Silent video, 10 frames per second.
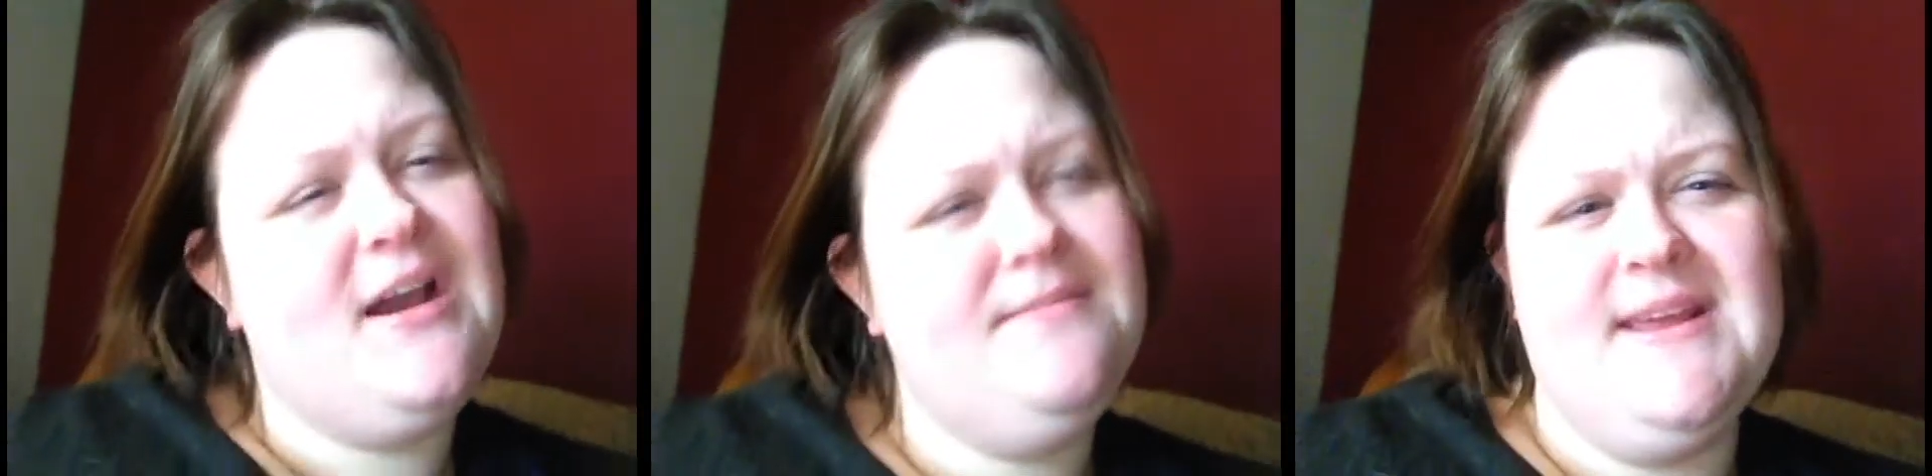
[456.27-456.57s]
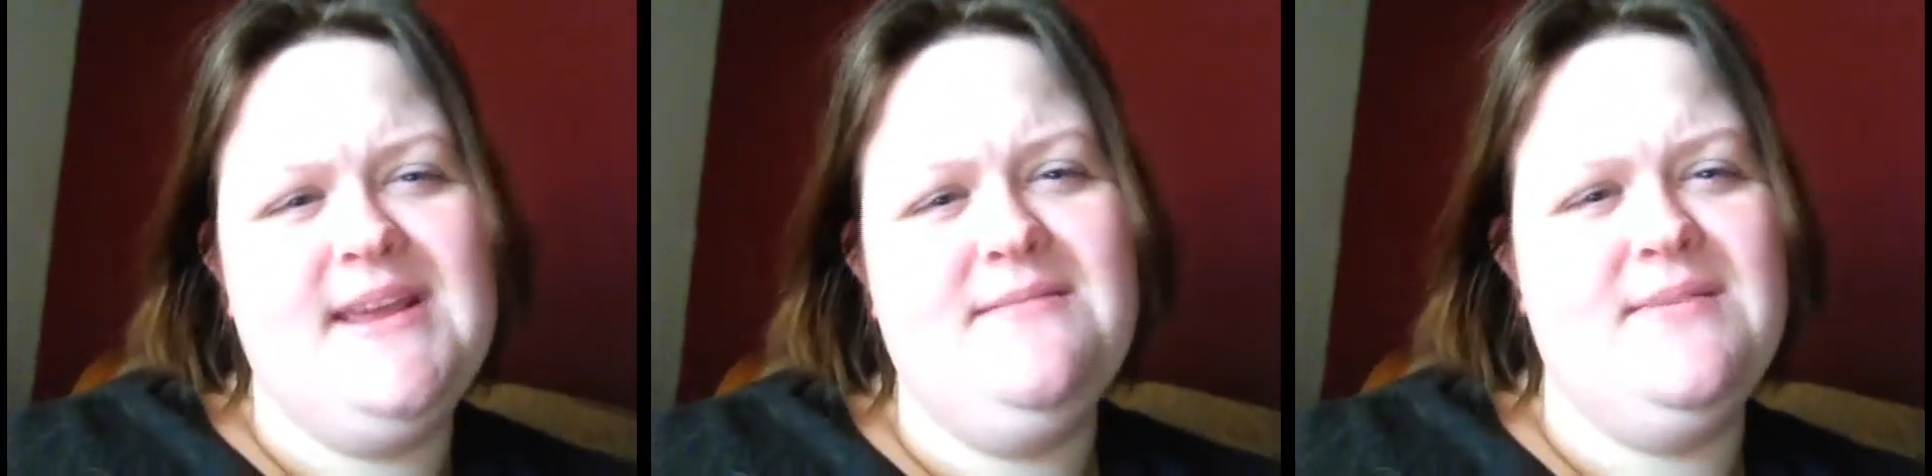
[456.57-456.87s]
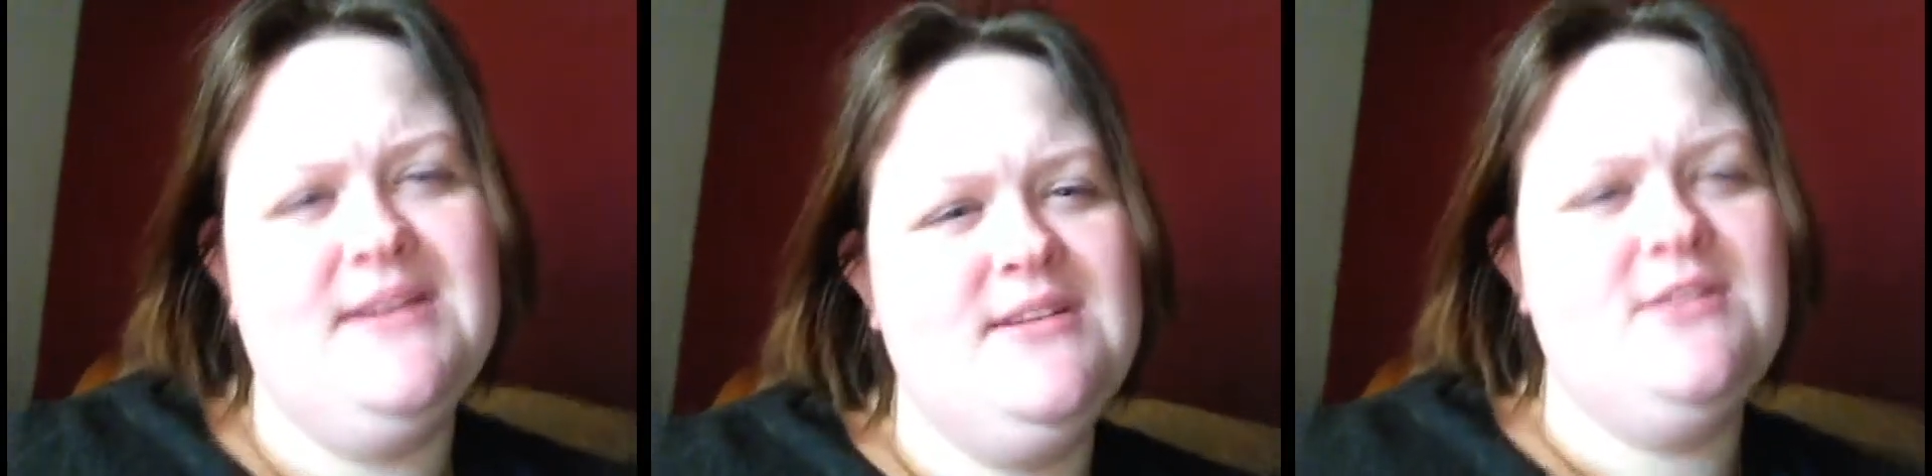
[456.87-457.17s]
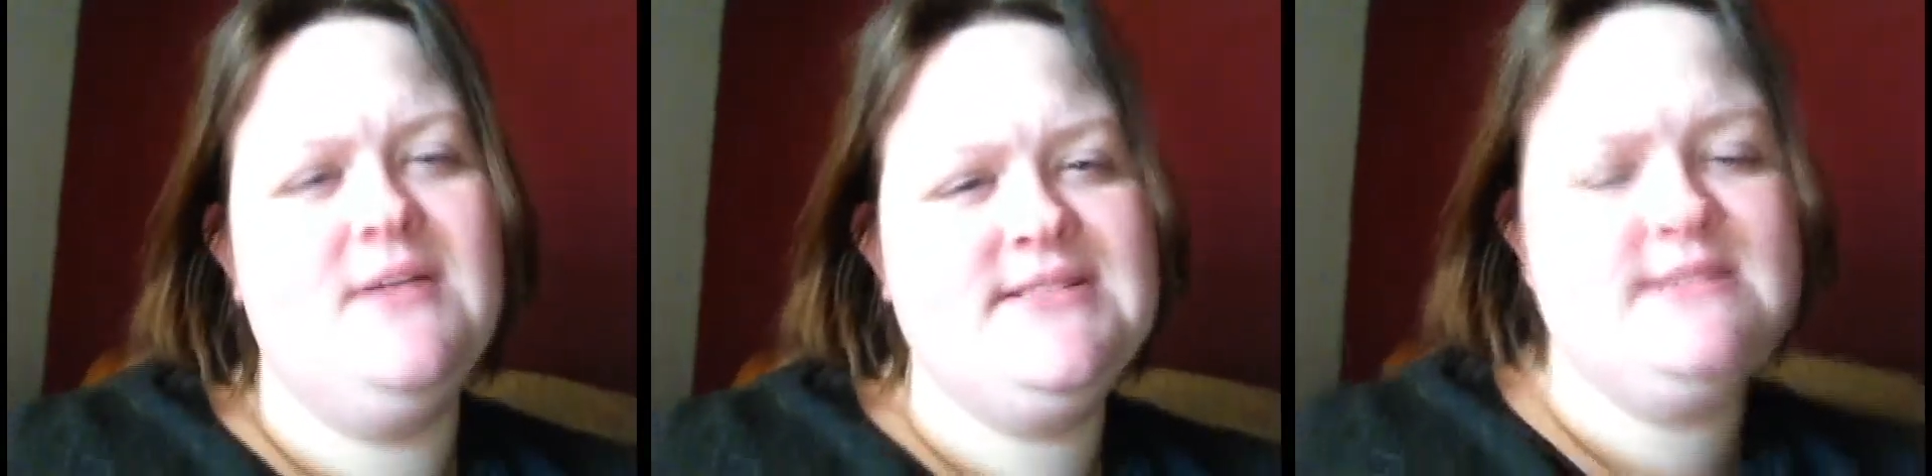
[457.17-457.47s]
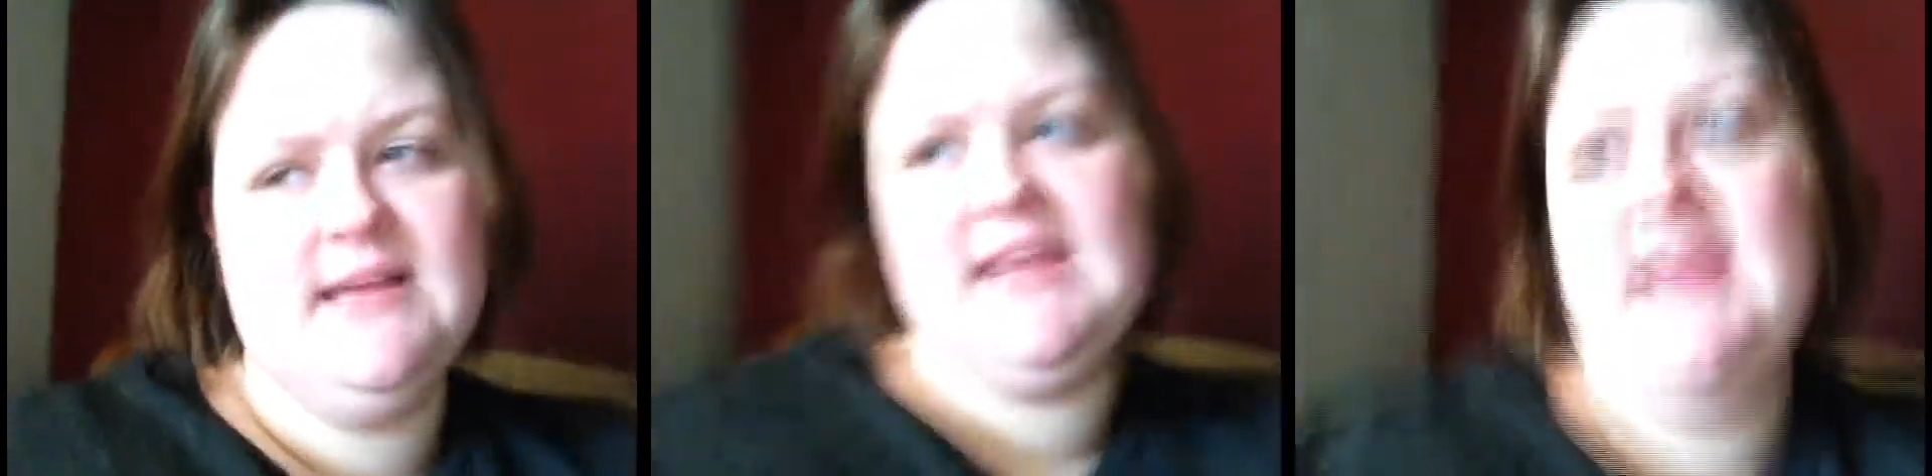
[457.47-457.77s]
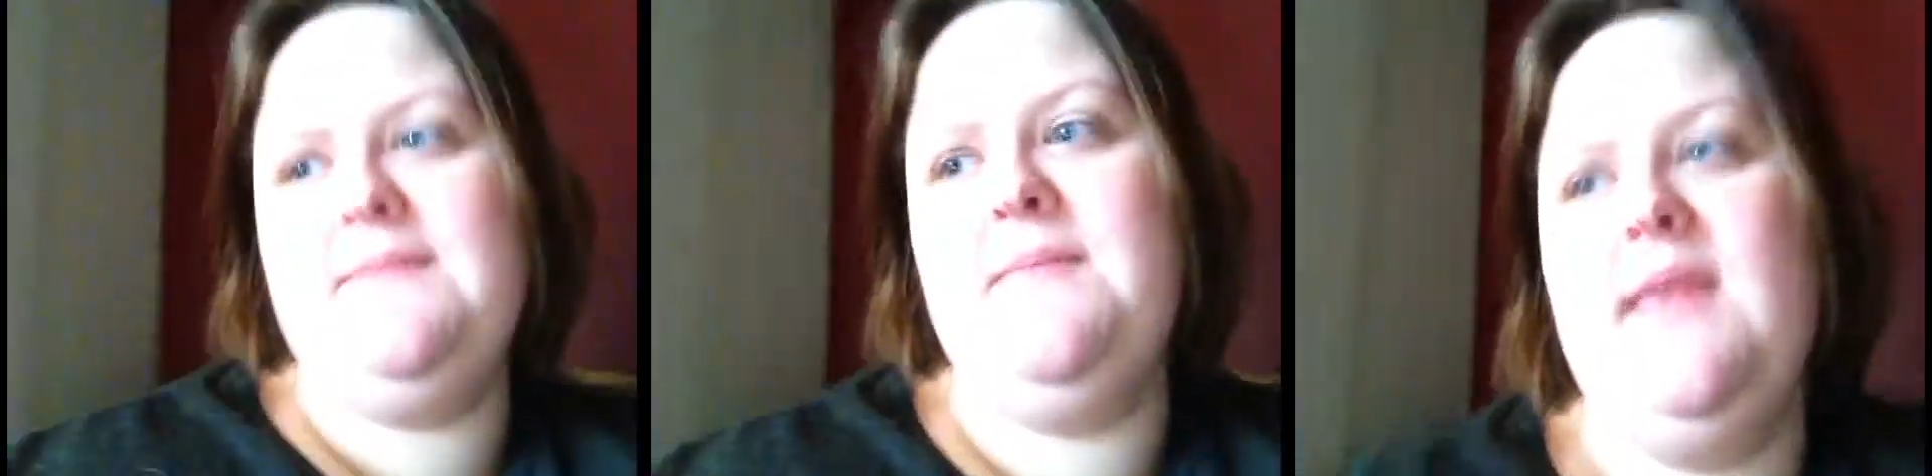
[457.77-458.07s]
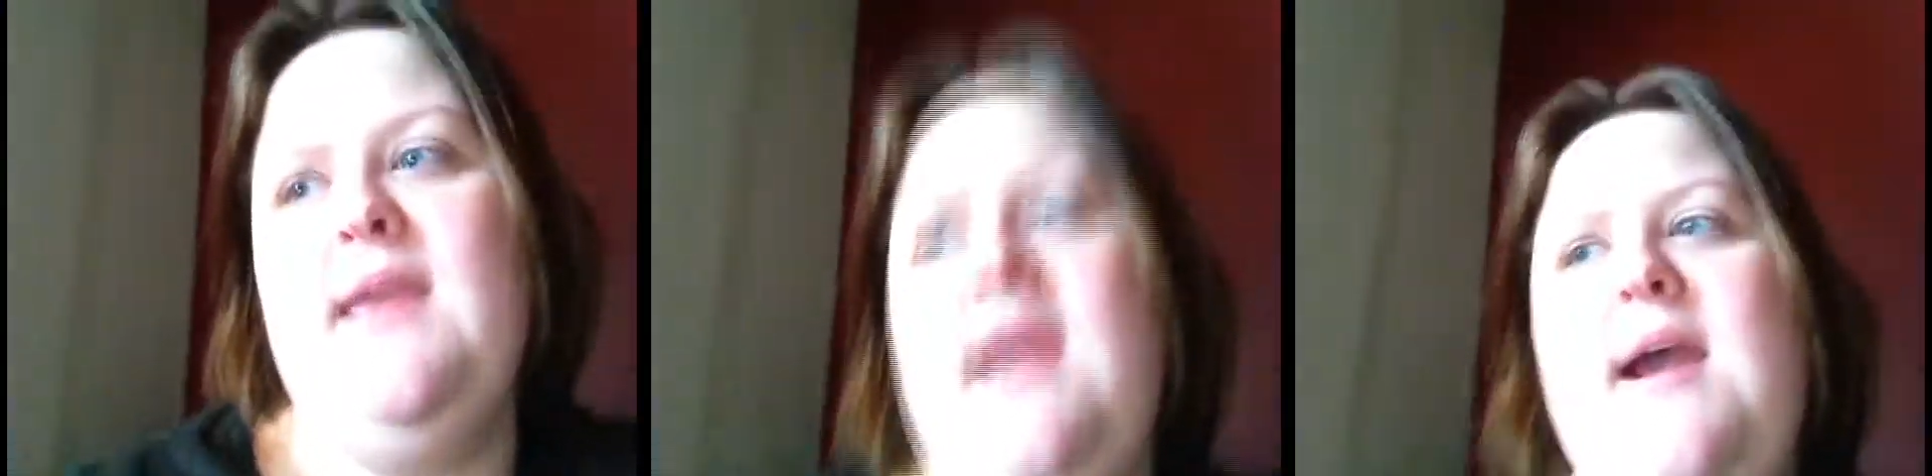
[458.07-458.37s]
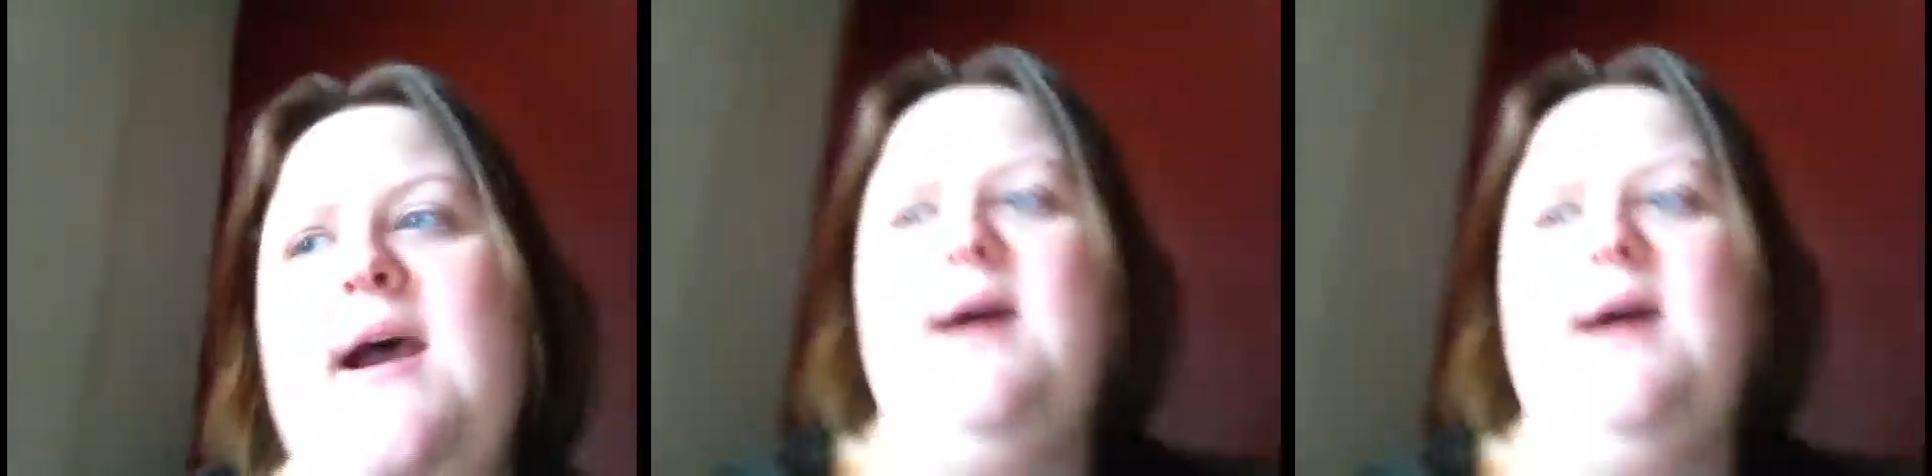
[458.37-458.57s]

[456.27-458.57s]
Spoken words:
My animated